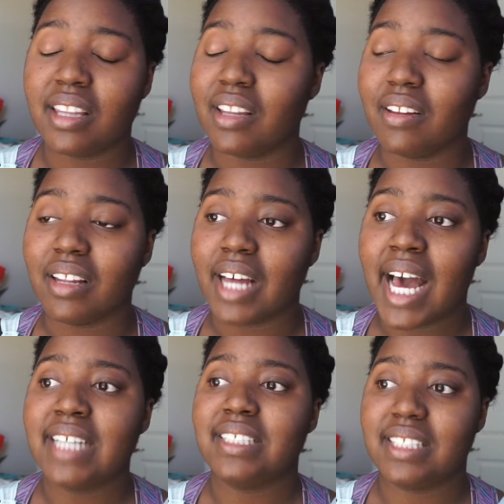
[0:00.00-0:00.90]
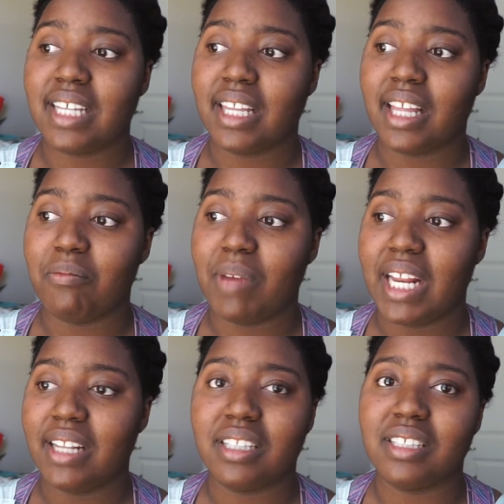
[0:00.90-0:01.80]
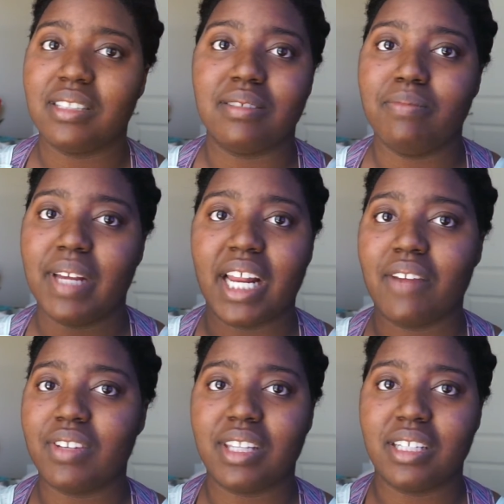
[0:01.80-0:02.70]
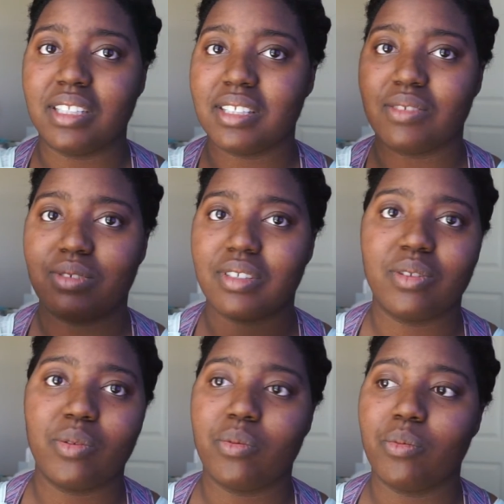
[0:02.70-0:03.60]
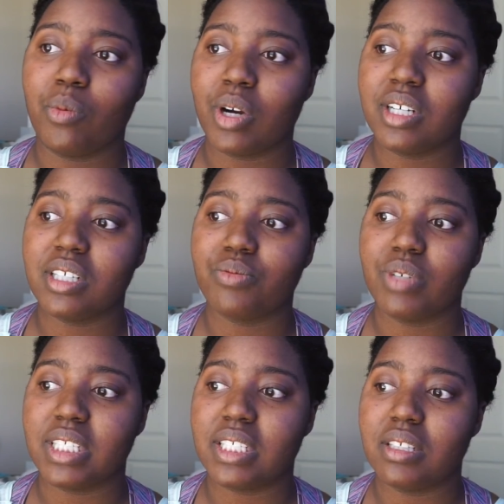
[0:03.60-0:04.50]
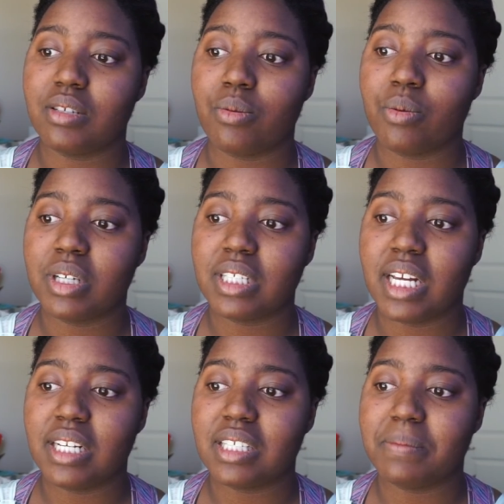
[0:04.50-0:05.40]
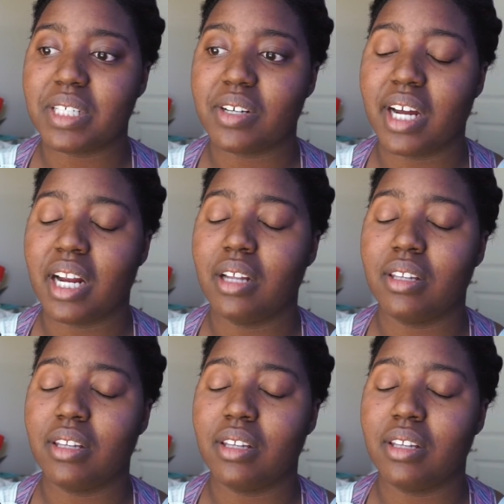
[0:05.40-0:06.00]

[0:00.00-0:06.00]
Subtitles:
the last thing that made everything just worse was towards the end of the semester I got